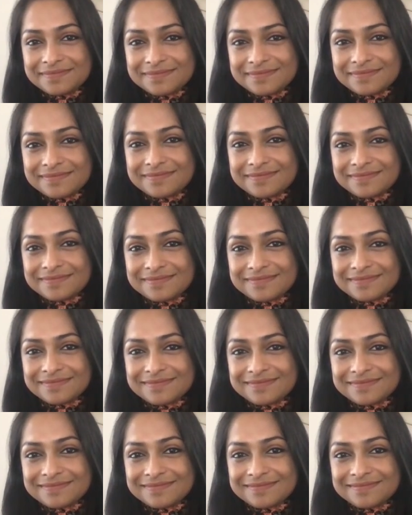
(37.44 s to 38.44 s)

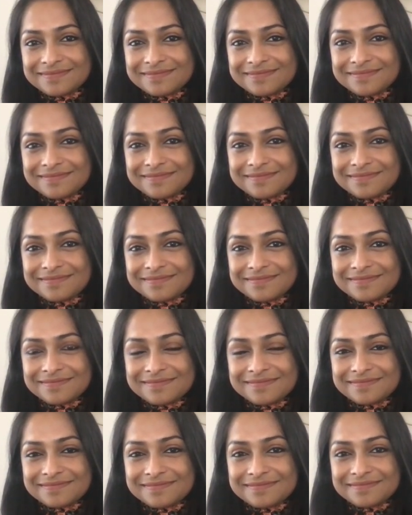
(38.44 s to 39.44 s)

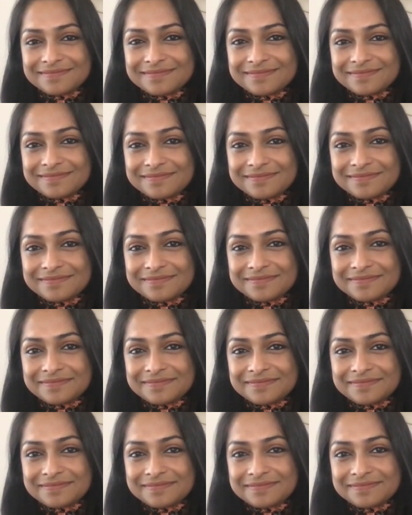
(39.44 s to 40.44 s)

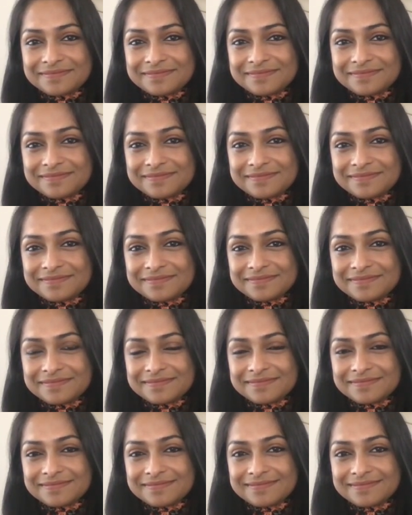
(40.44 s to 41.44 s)

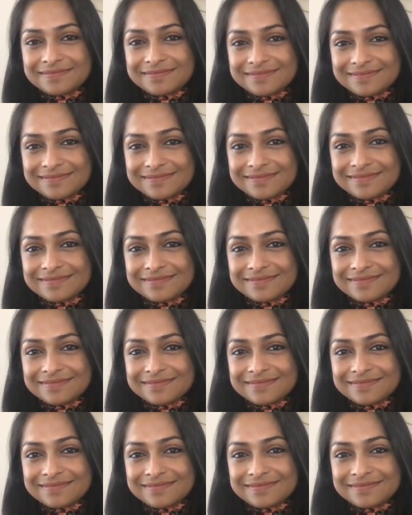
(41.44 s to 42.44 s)

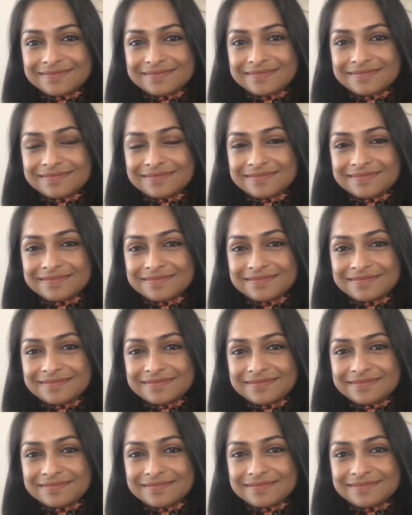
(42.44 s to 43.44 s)

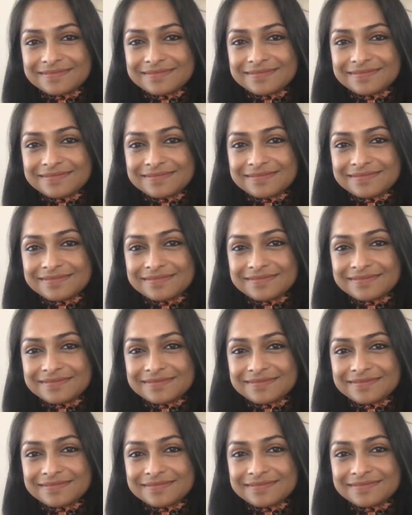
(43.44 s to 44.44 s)

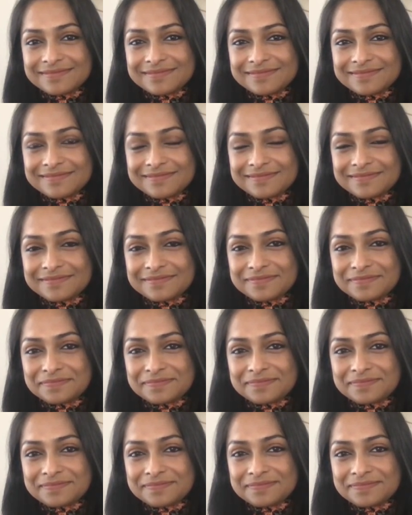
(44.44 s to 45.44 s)

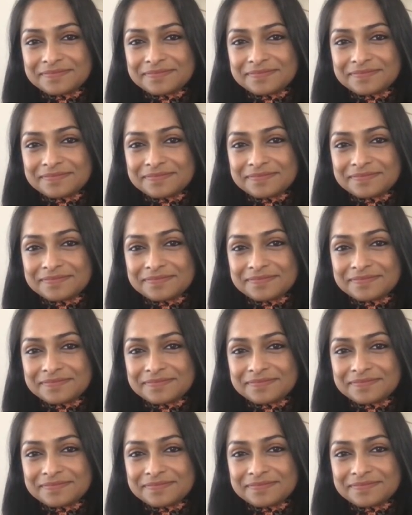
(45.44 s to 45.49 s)
(silent)